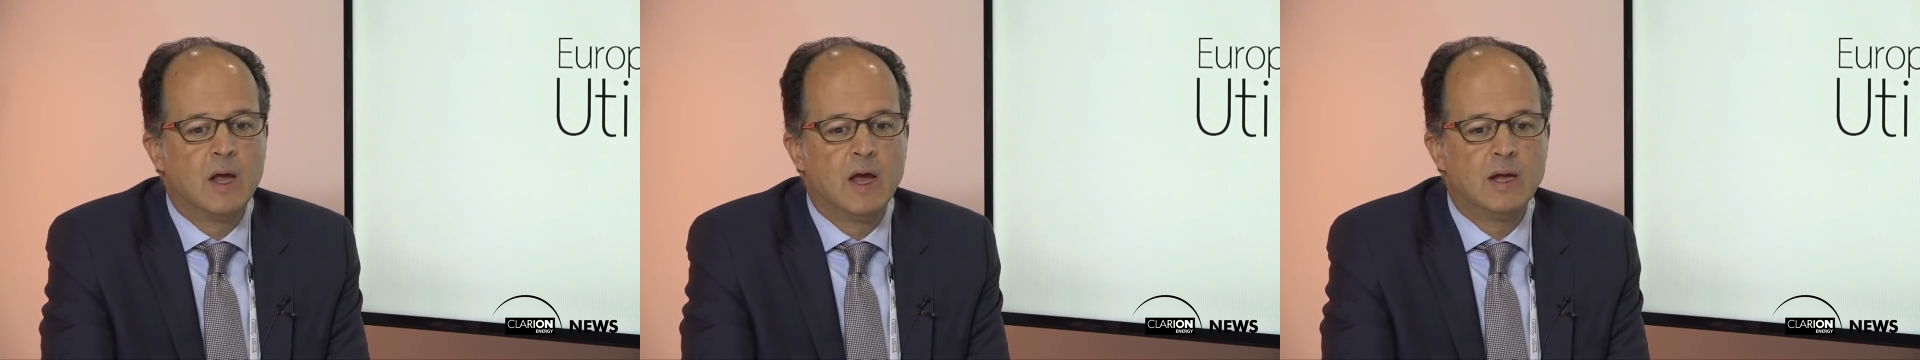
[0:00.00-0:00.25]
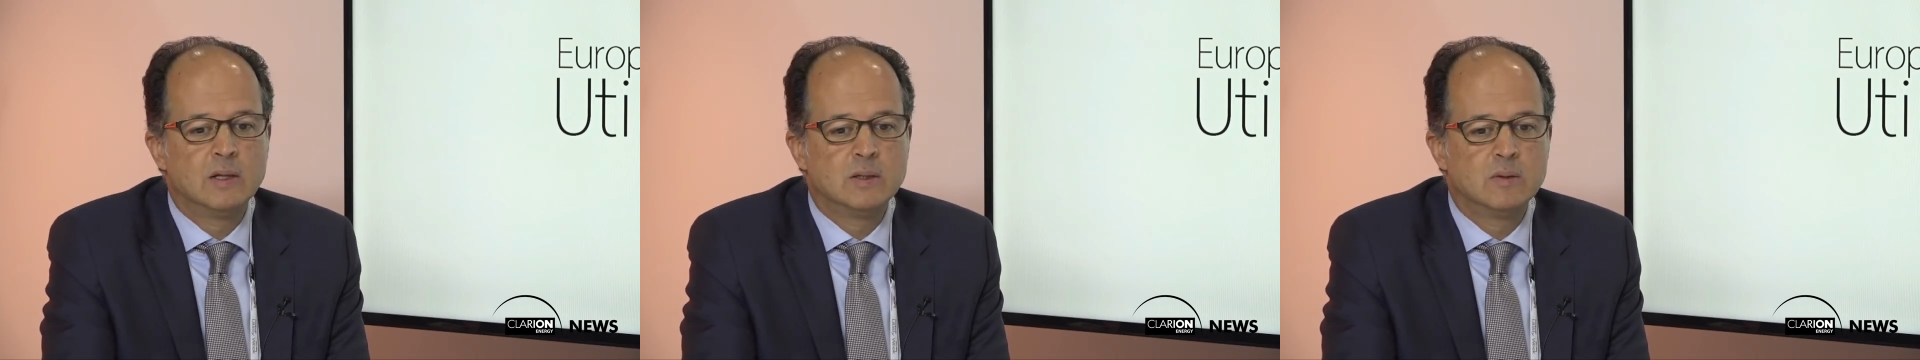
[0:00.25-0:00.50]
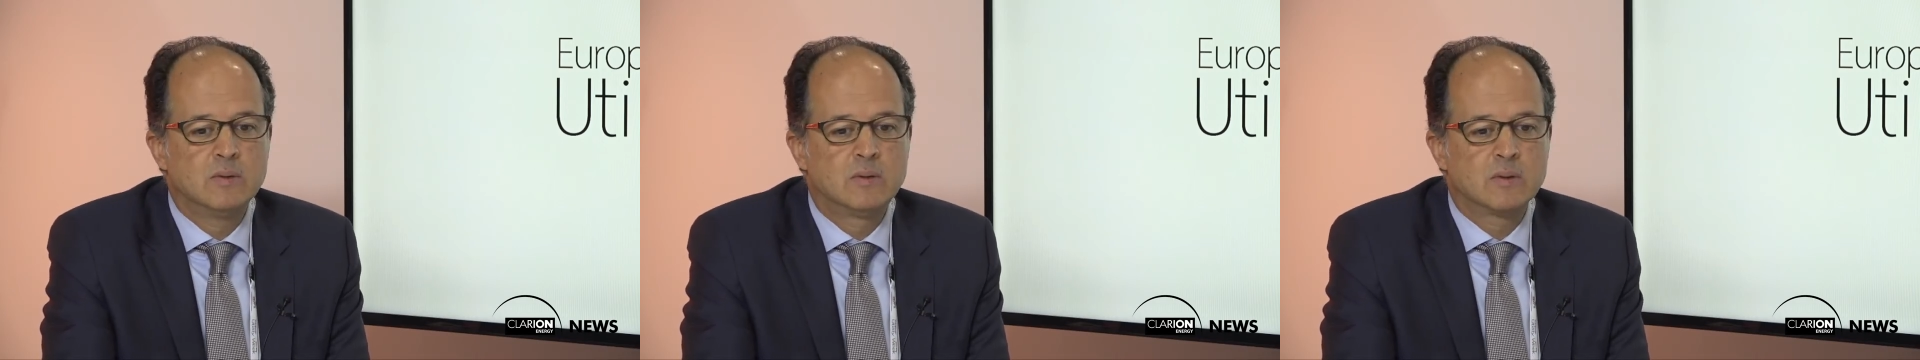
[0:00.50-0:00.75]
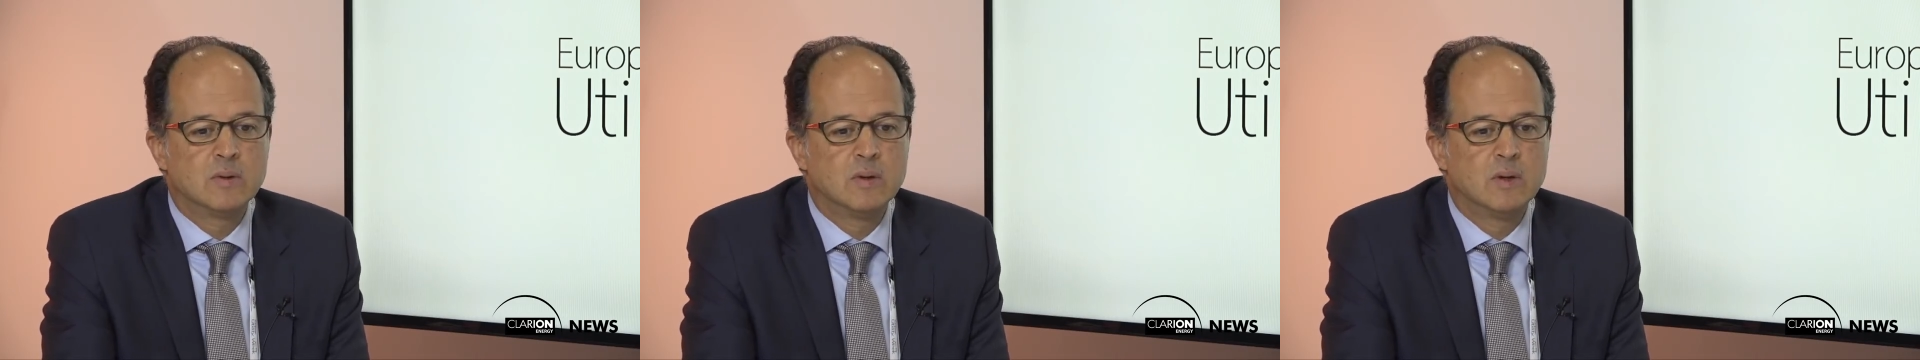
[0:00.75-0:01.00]
And
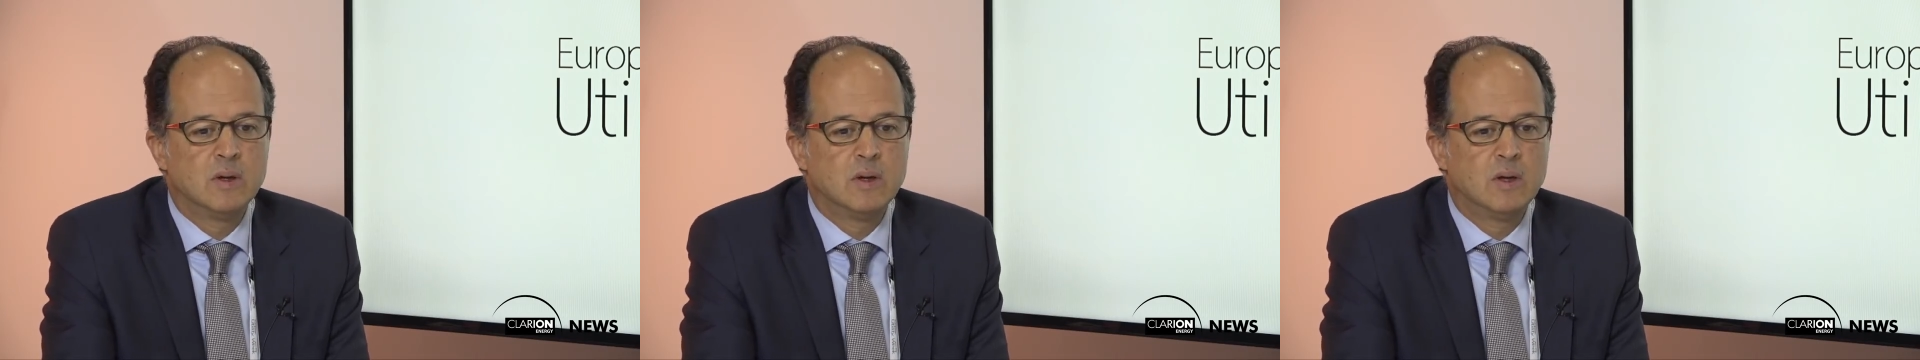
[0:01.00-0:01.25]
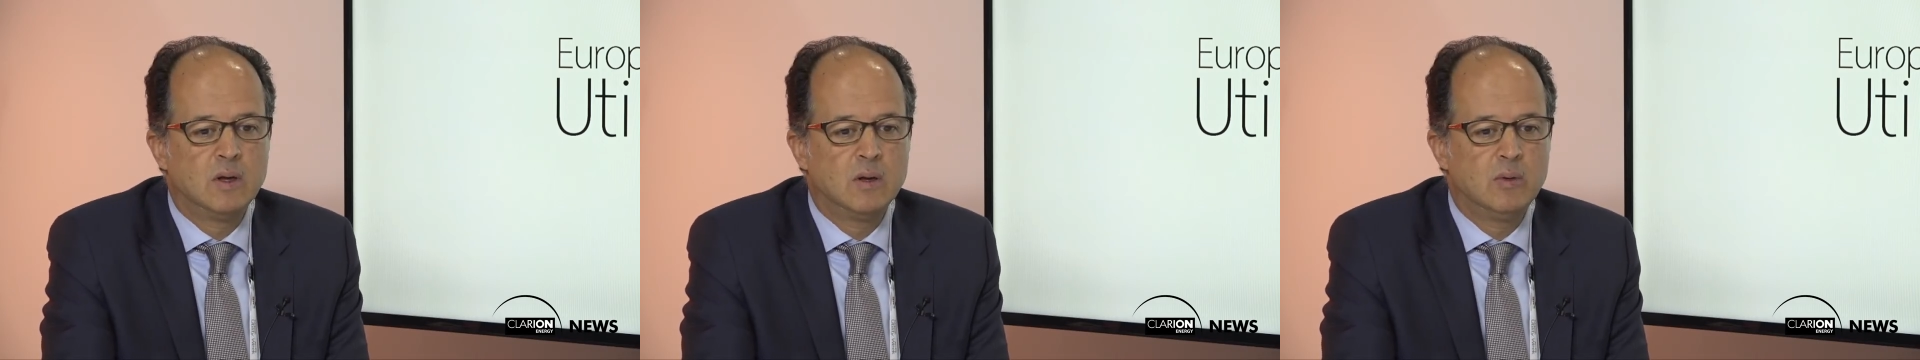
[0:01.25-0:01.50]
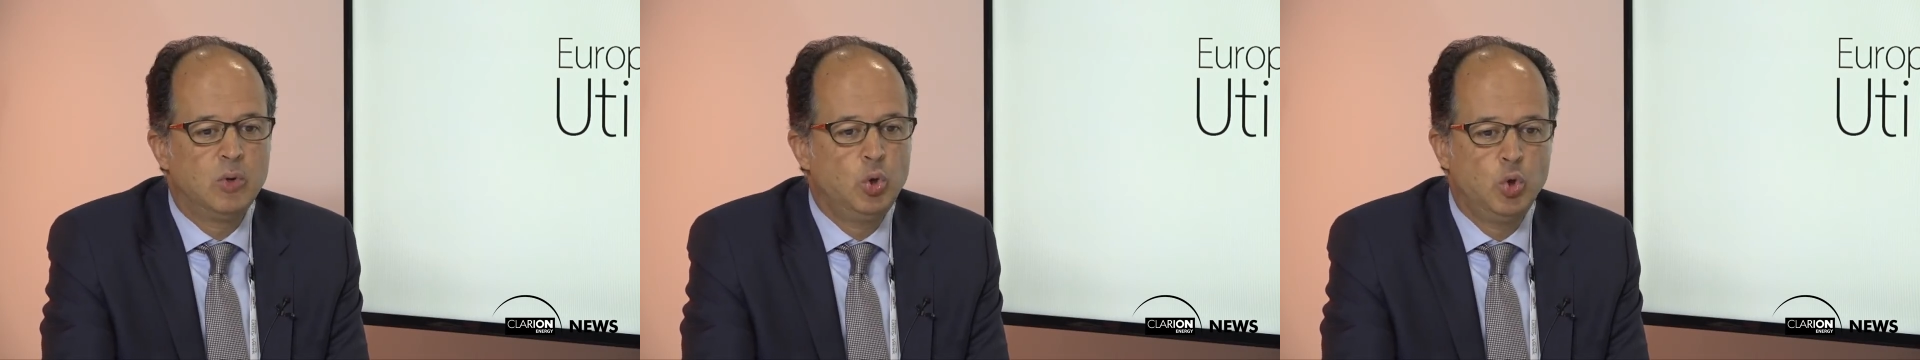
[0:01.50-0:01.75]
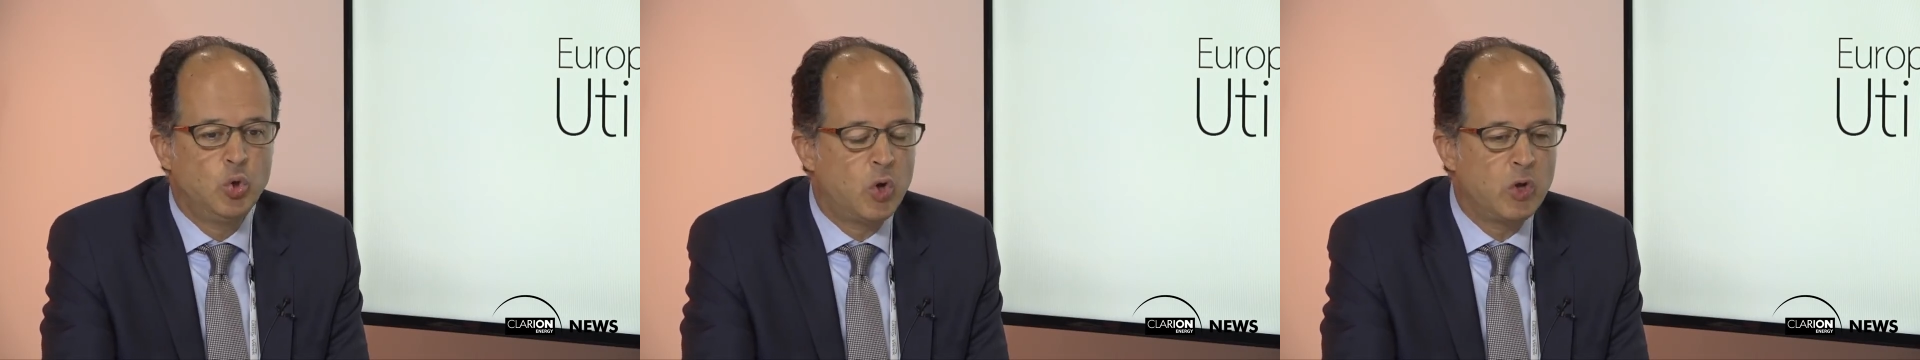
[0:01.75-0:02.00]

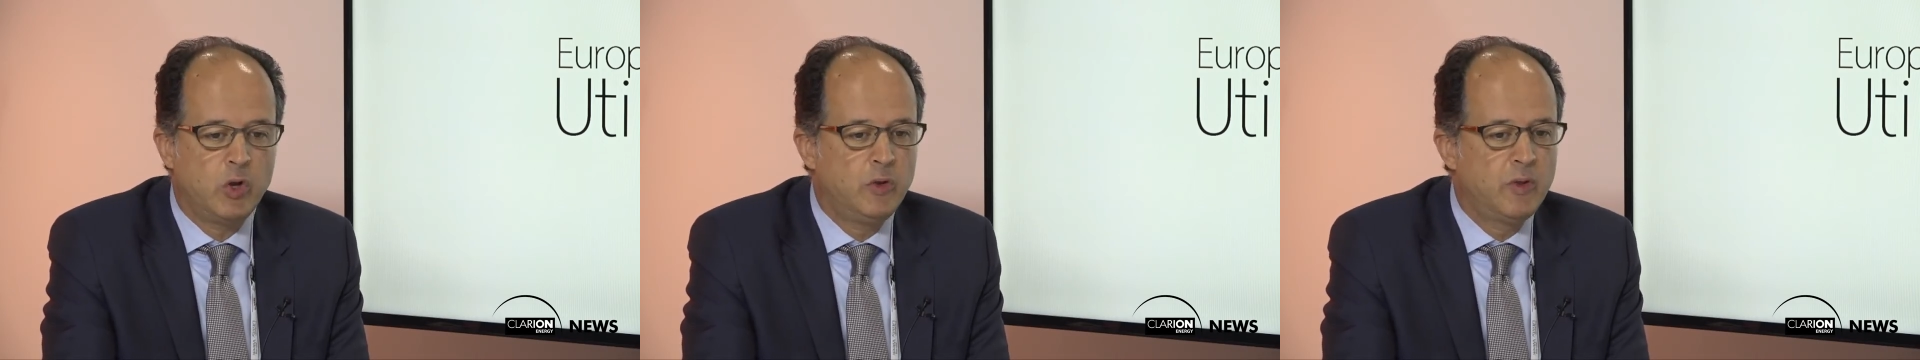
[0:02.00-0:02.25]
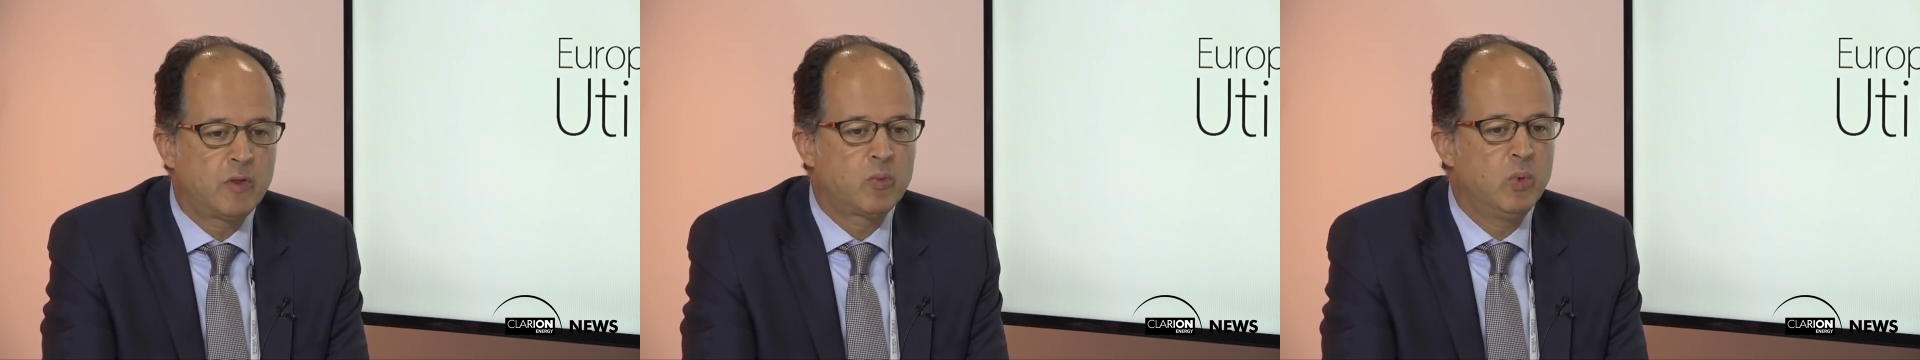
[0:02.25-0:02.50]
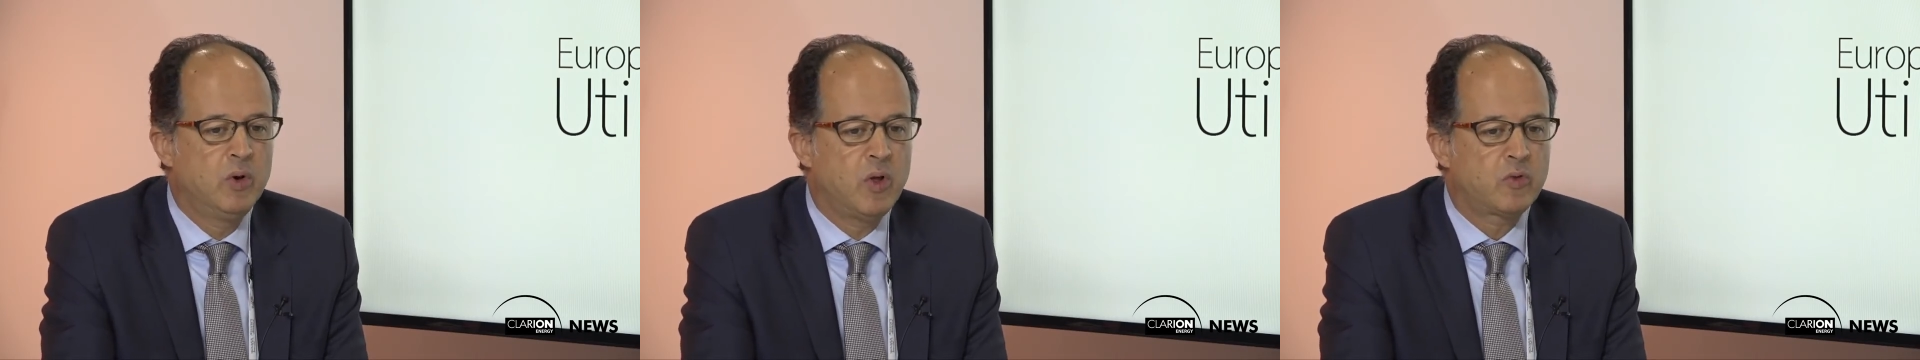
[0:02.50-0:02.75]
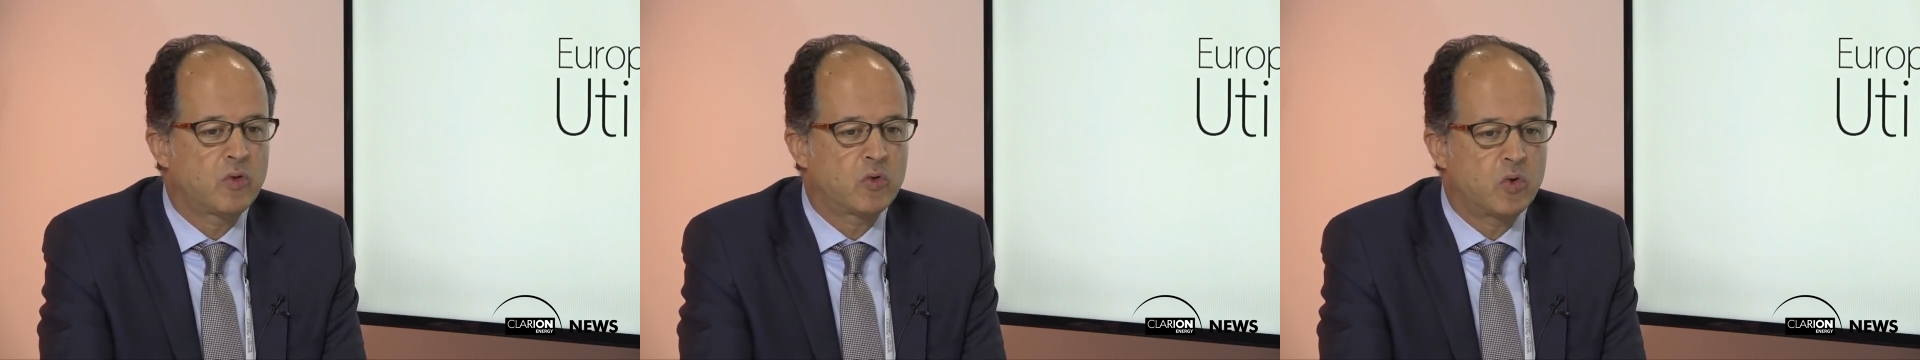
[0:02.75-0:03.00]
this will
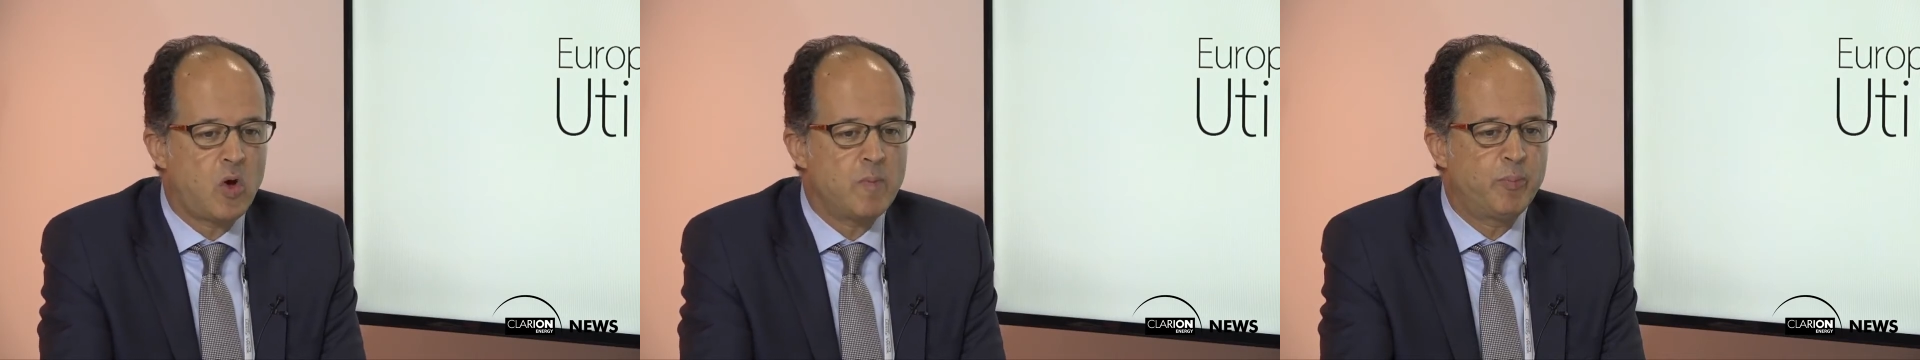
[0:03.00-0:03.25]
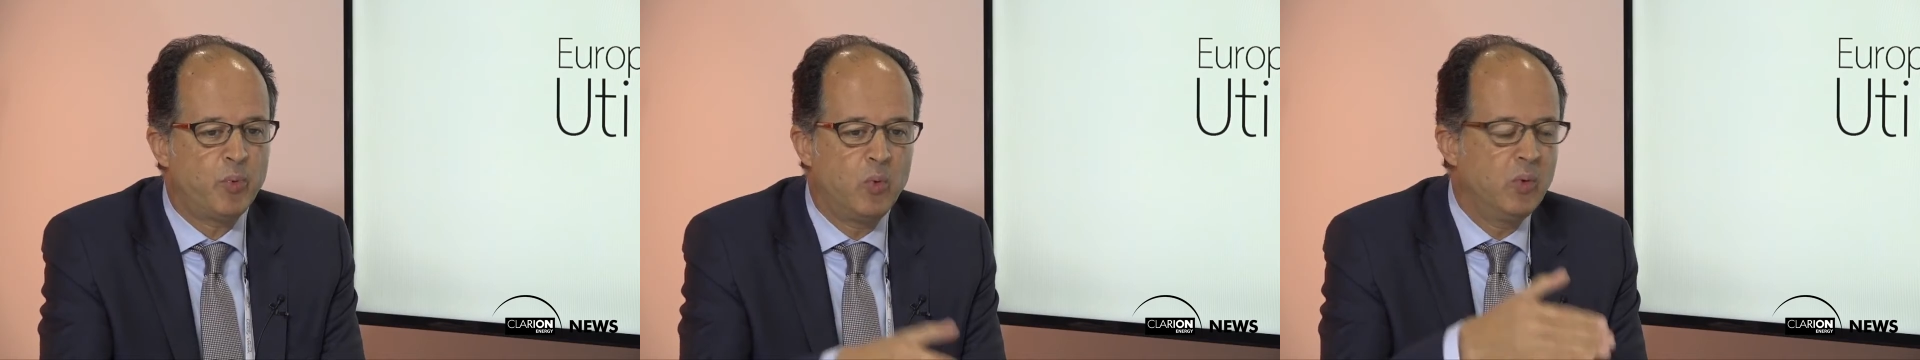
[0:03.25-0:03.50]
not stop